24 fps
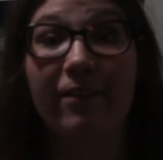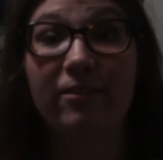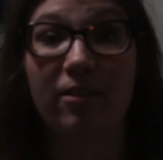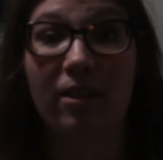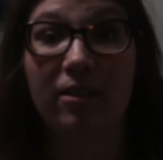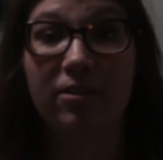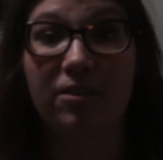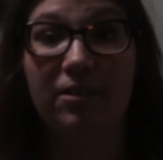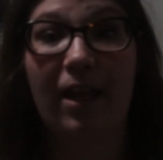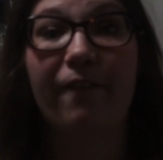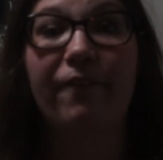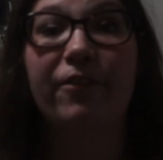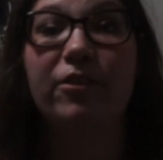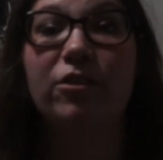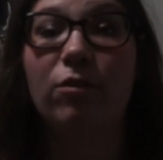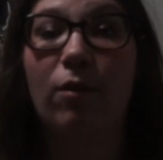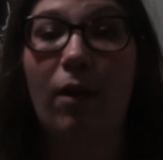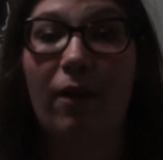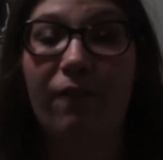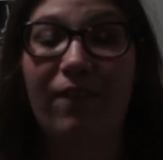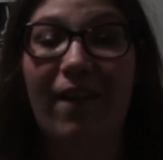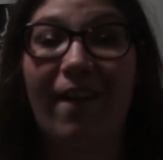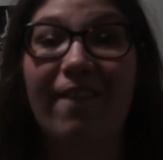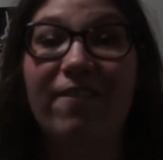It's on sale for
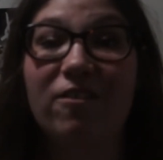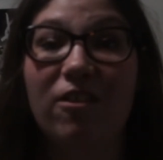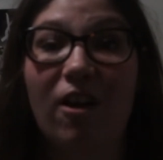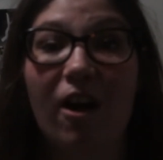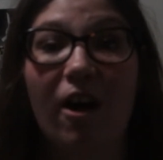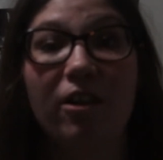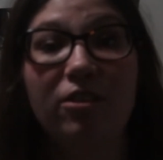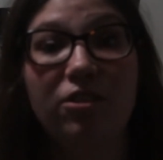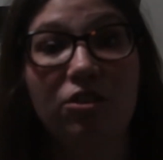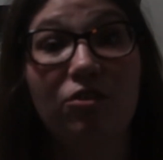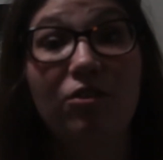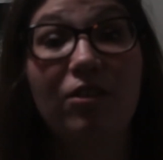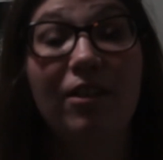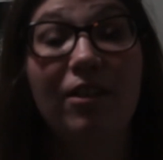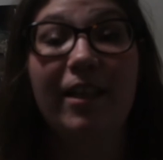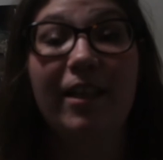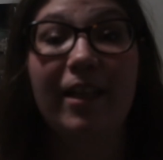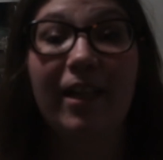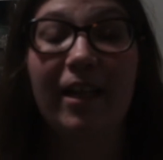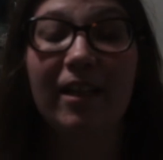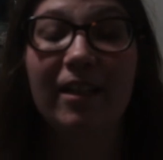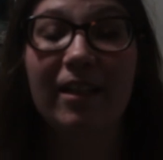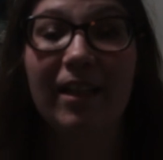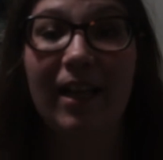$25, and
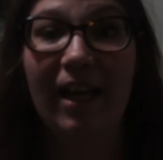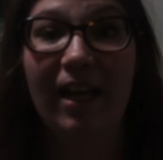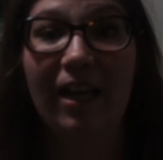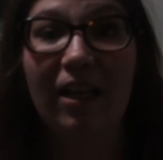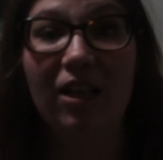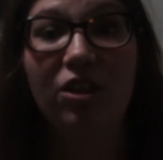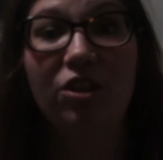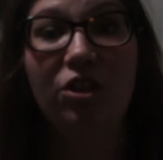get it like